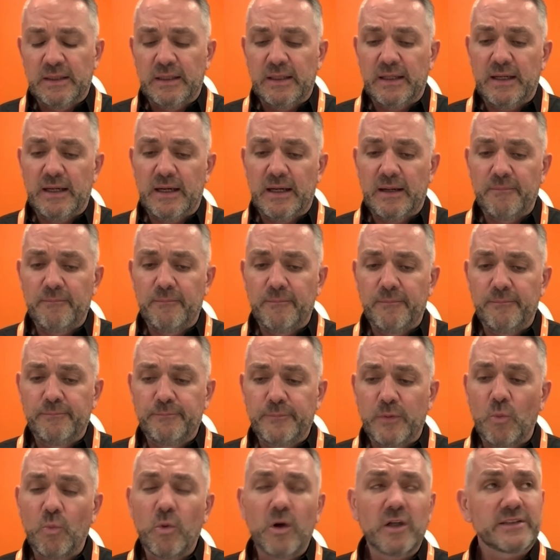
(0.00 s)

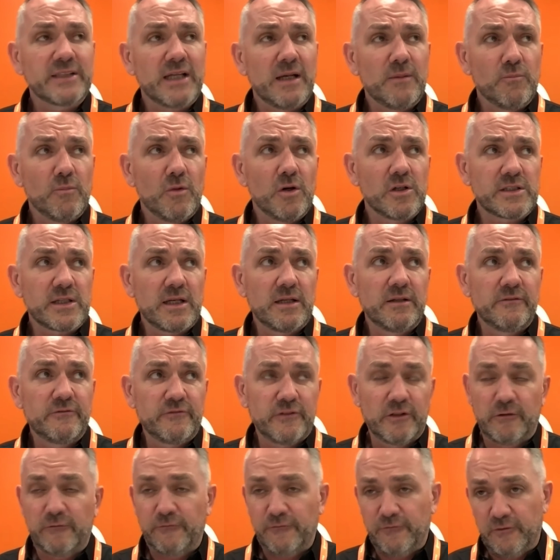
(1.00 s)
But what happened was,
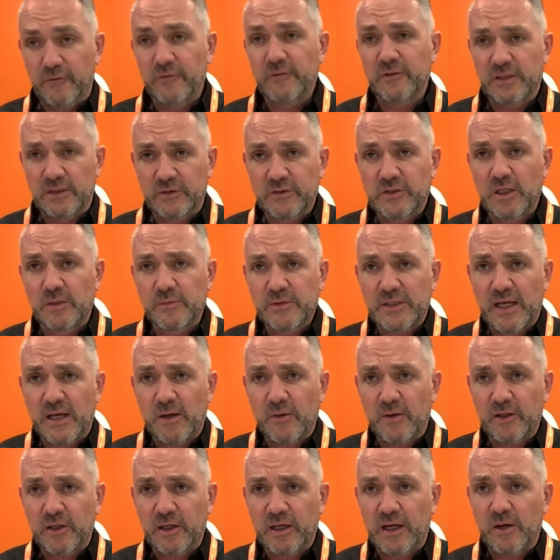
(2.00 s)
in terms of how
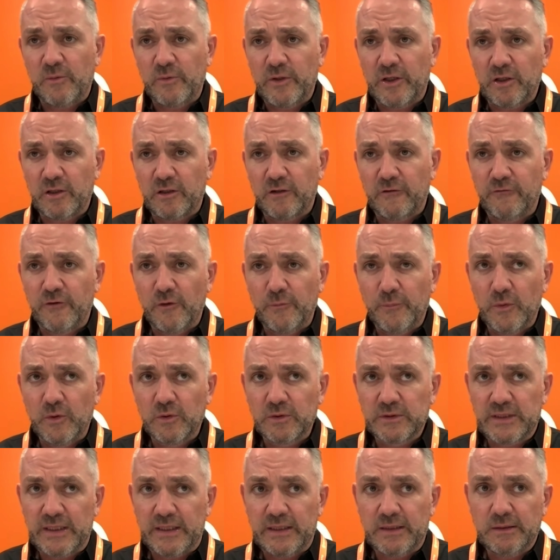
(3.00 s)
we got the
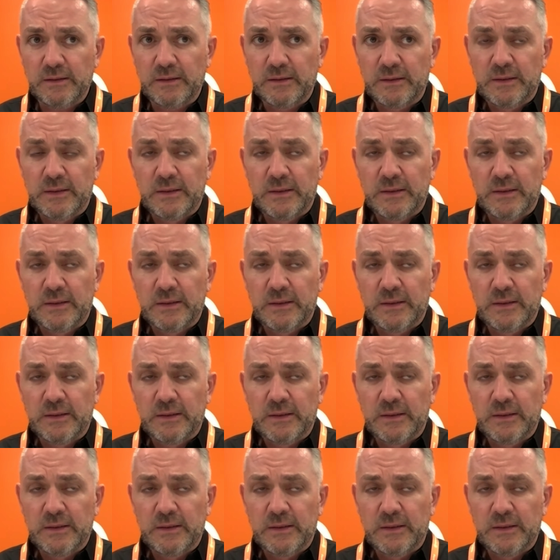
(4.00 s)
football deal,